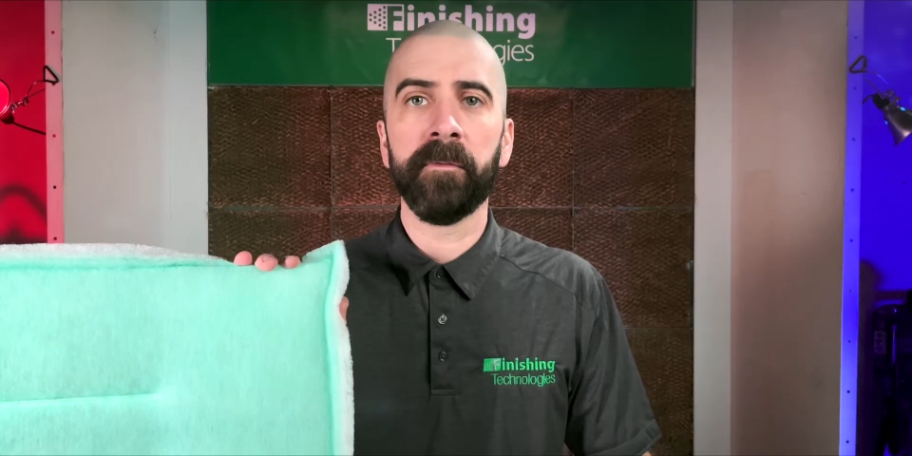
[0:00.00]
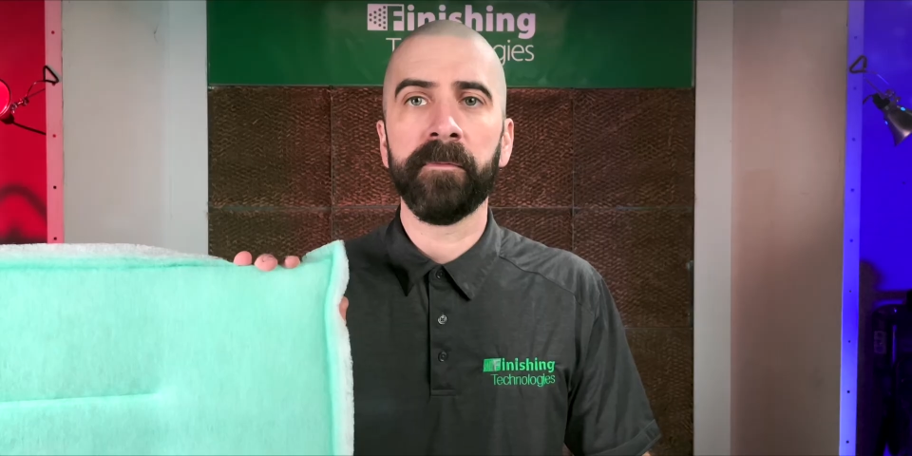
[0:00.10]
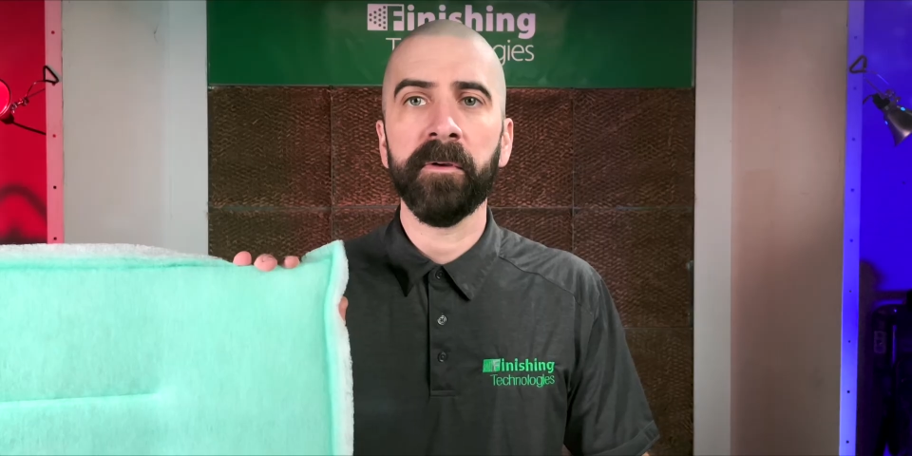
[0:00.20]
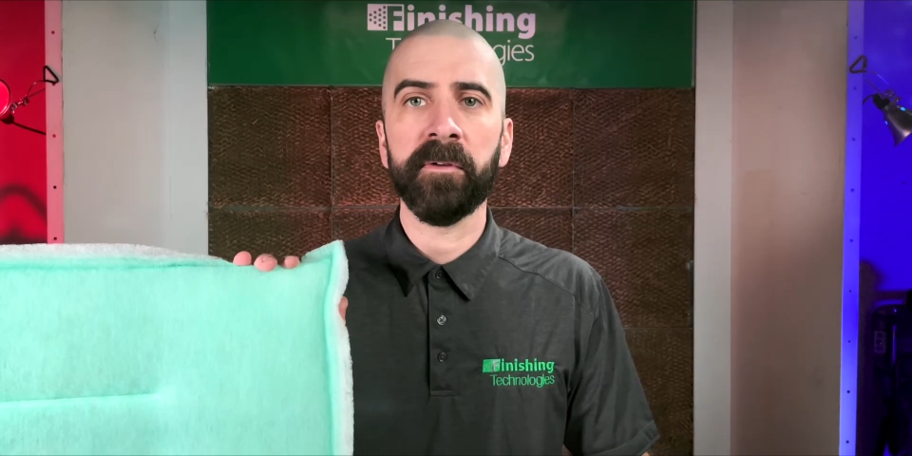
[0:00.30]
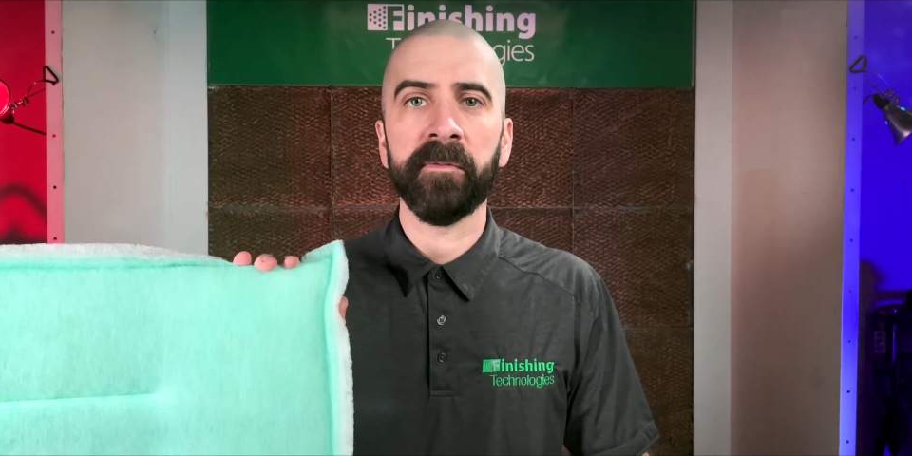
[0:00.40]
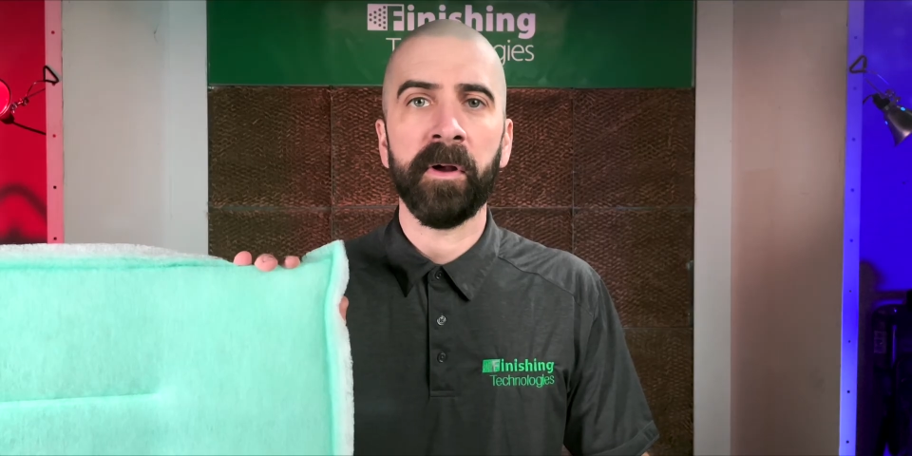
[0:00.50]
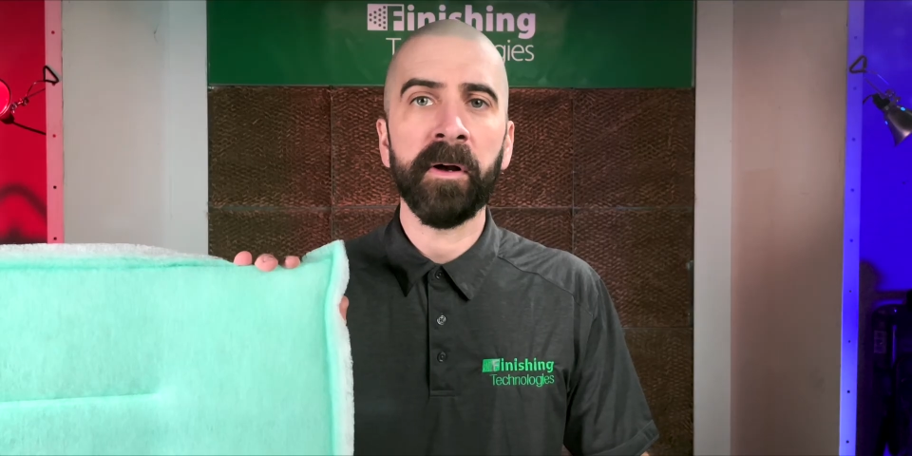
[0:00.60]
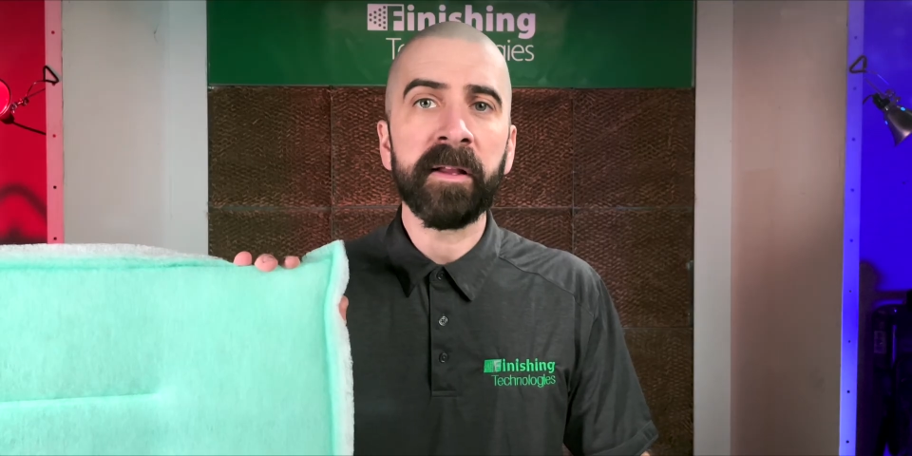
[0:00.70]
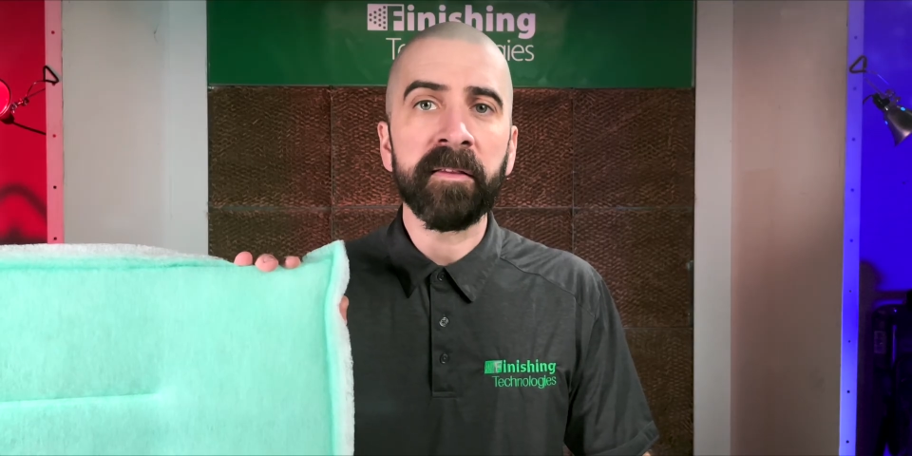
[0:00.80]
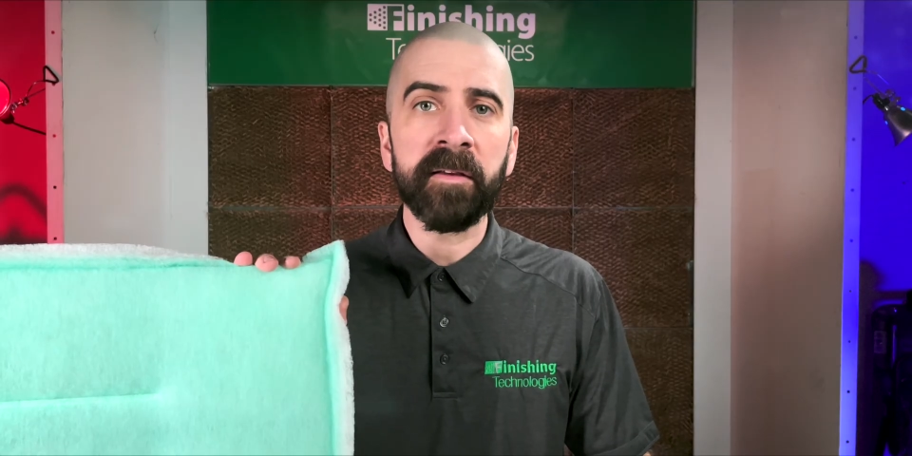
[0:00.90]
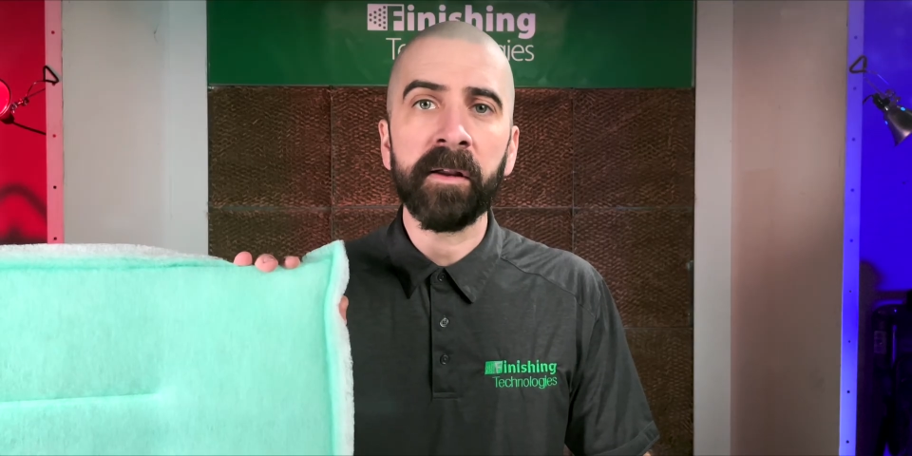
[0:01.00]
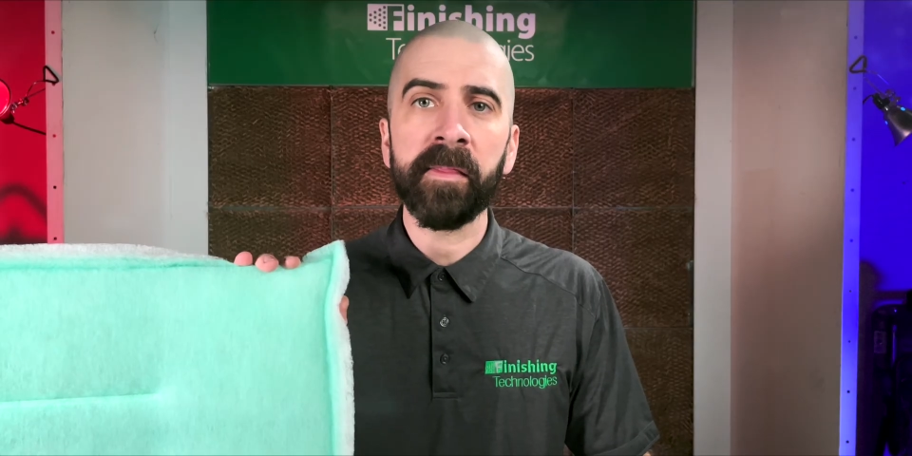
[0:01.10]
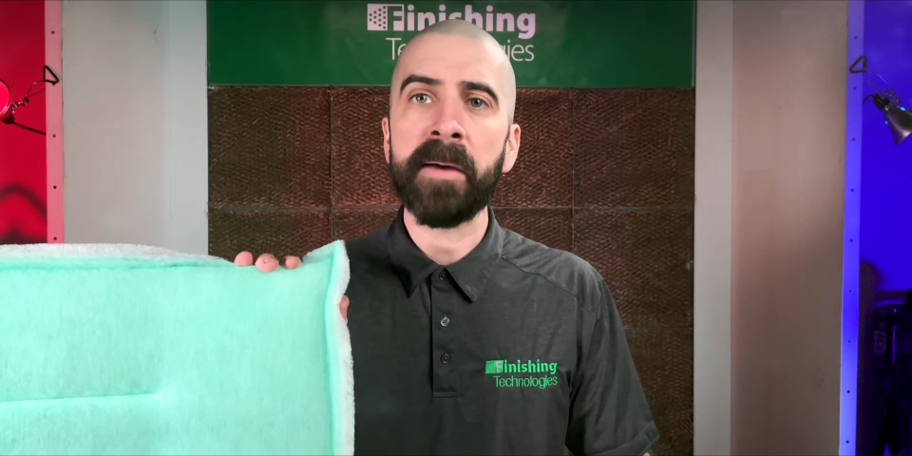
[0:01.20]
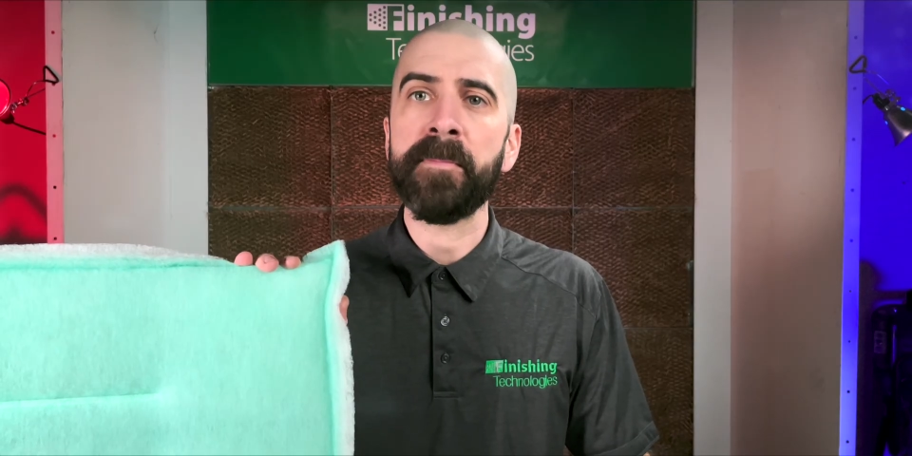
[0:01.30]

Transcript: First of all, consider that